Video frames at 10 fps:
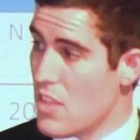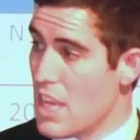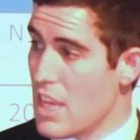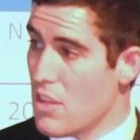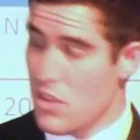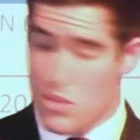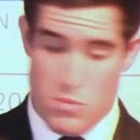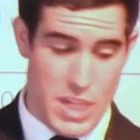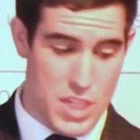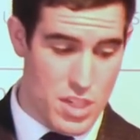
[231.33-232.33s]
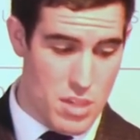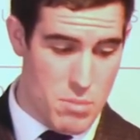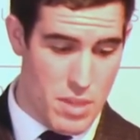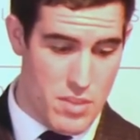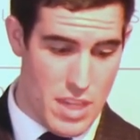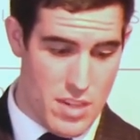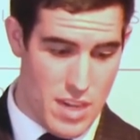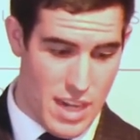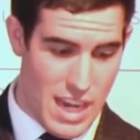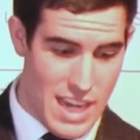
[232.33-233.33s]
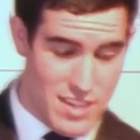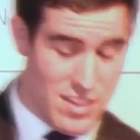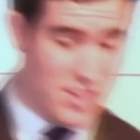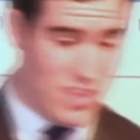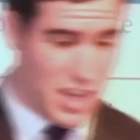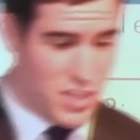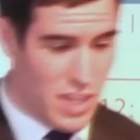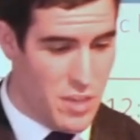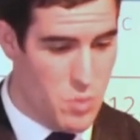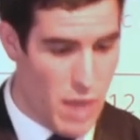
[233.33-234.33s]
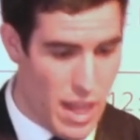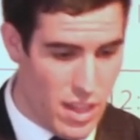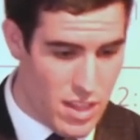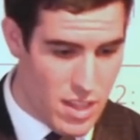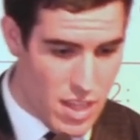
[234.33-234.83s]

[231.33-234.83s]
the region, both internationally as well.